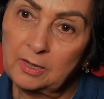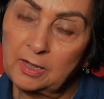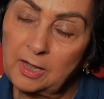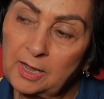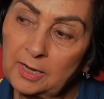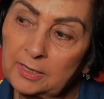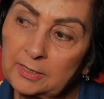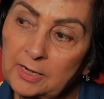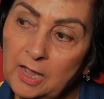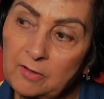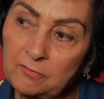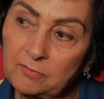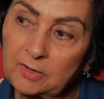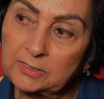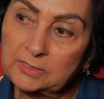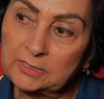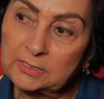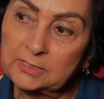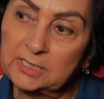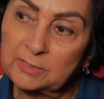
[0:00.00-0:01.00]
And I
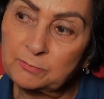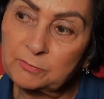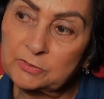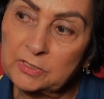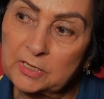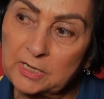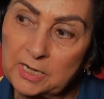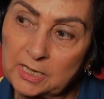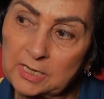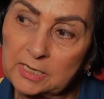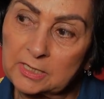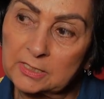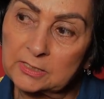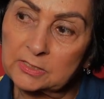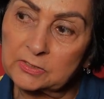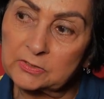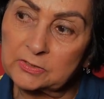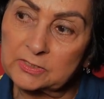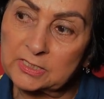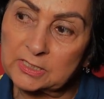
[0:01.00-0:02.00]
wanted them to learn
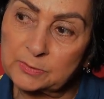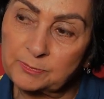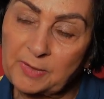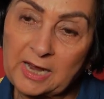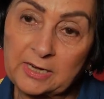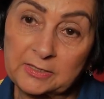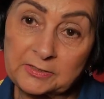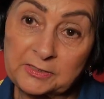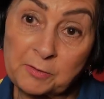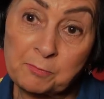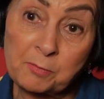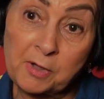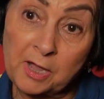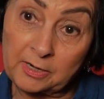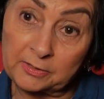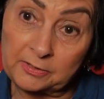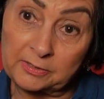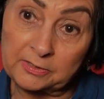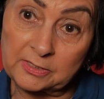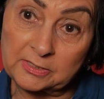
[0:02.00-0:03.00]
to respect their
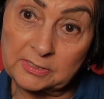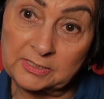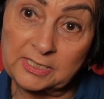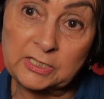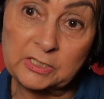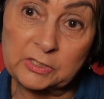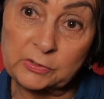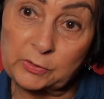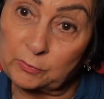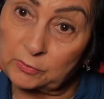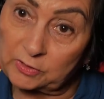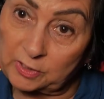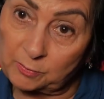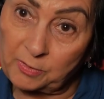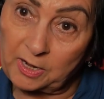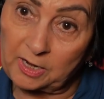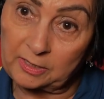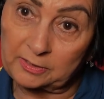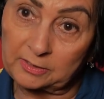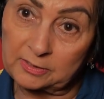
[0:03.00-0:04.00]
partners, get to know their
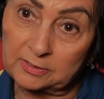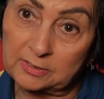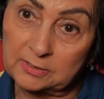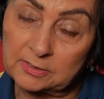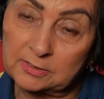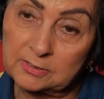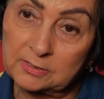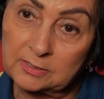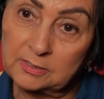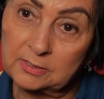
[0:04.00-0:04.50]
partners